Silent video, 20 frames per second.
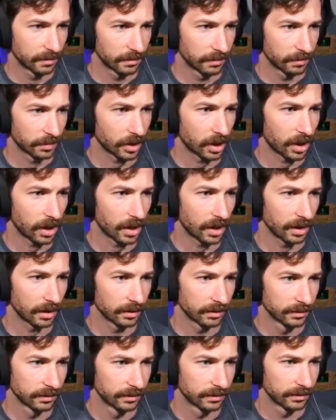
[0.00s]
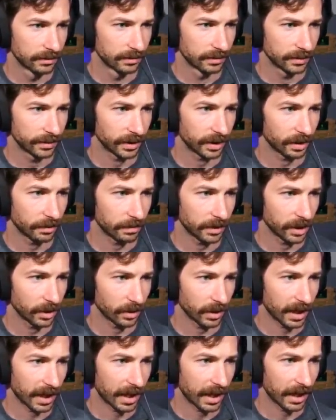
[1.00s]
Paul, you gonna be
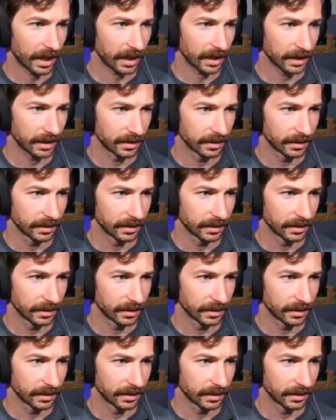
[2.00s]
okay?